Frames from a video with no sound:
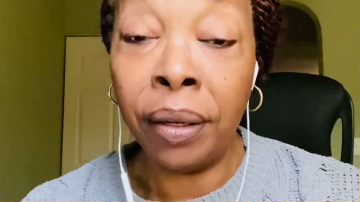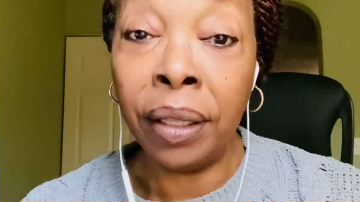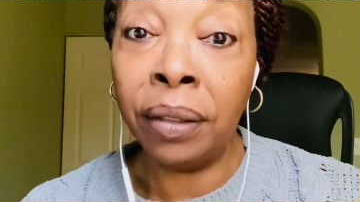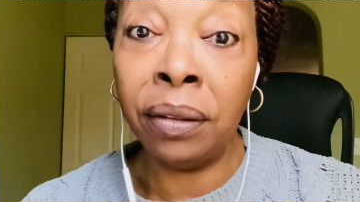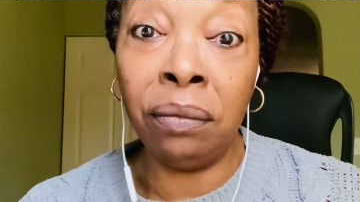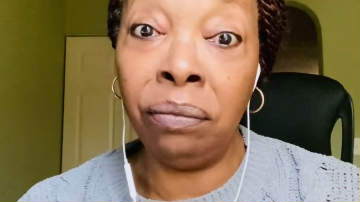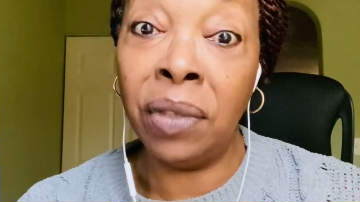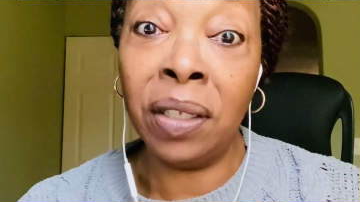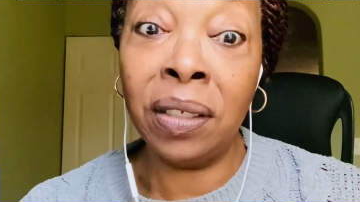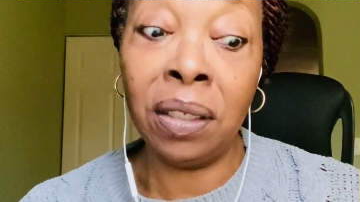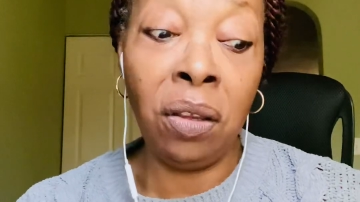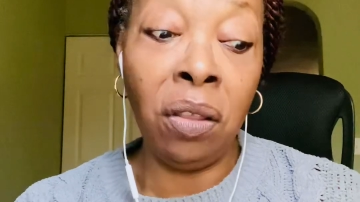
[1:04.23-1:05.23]
They
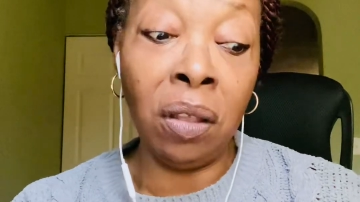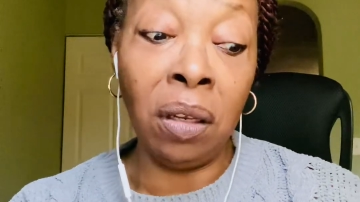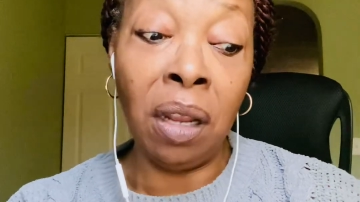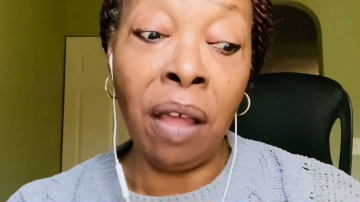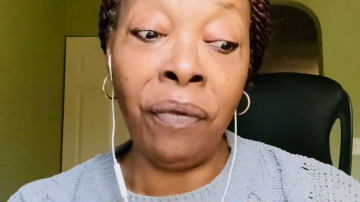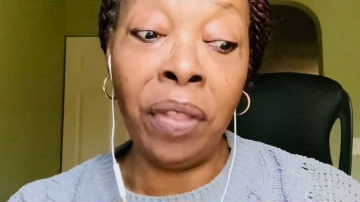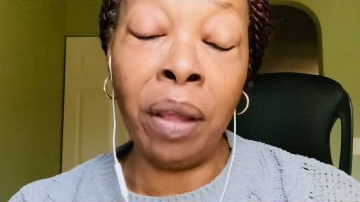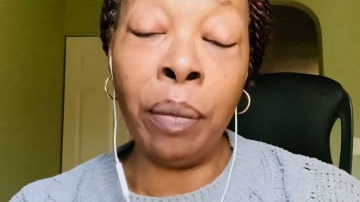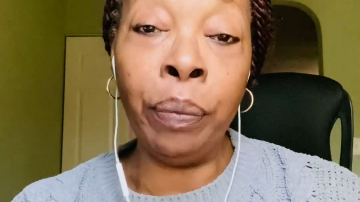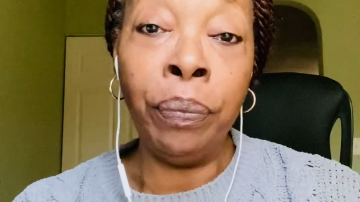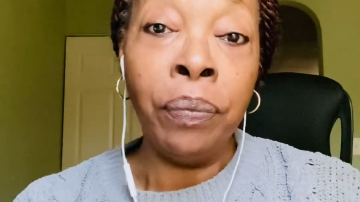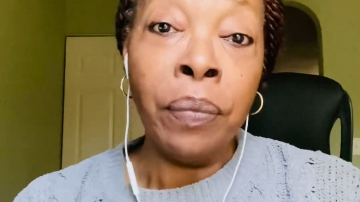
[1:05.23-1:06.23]
just either love them
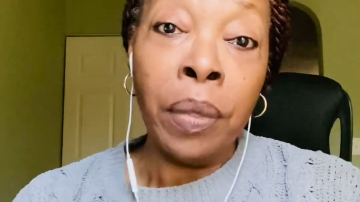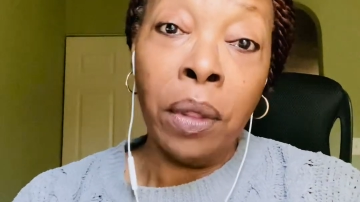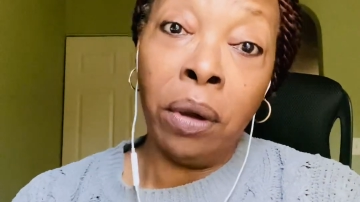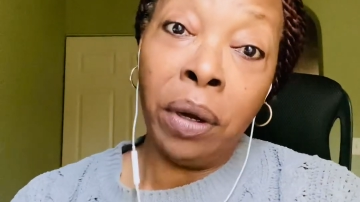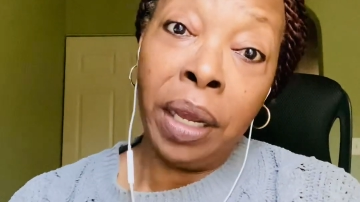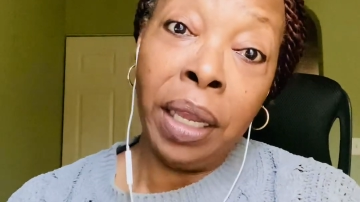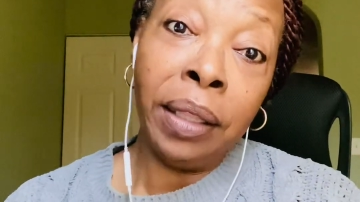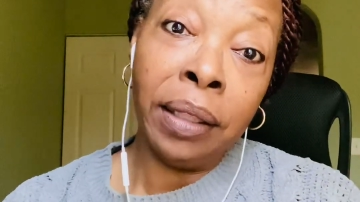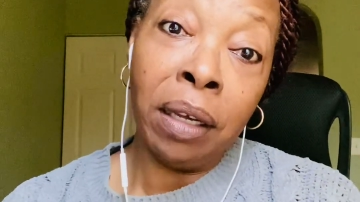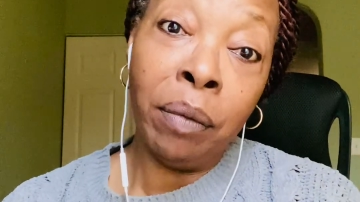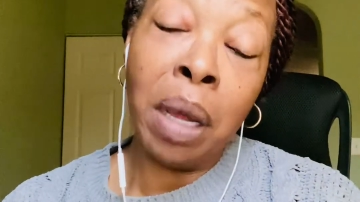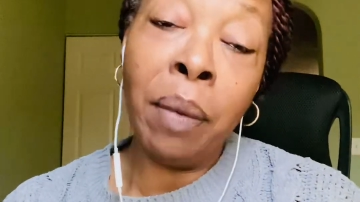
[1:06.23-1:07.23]
or hate
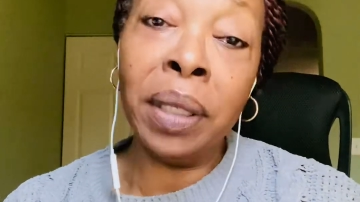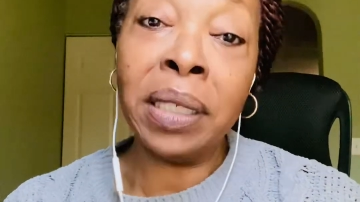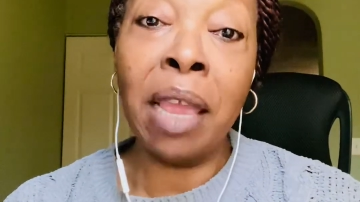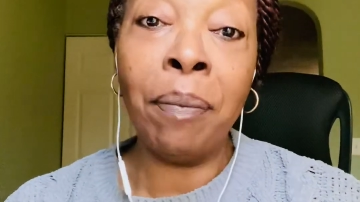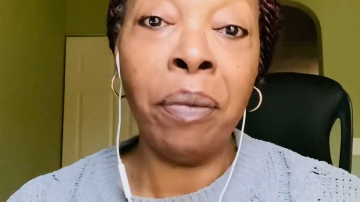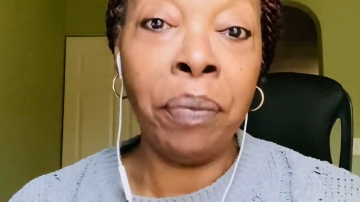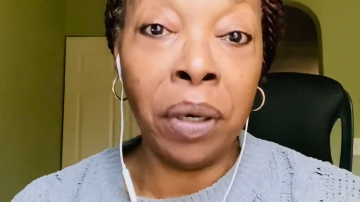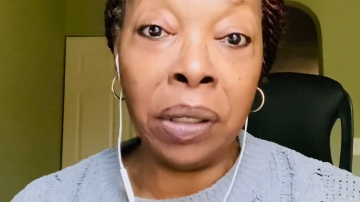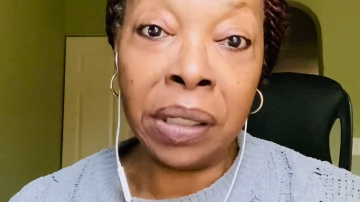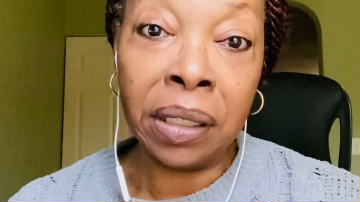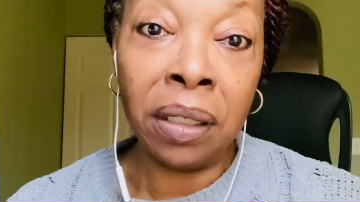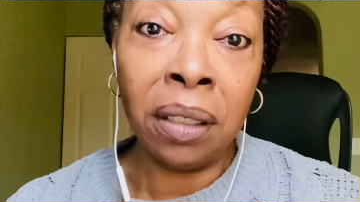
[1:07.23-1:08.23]
them. I'm a type of
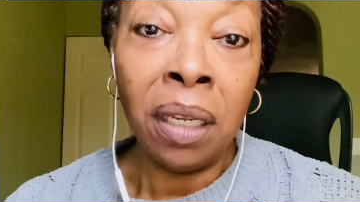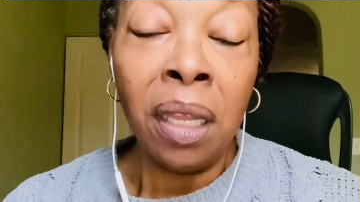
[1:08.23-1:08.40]
person.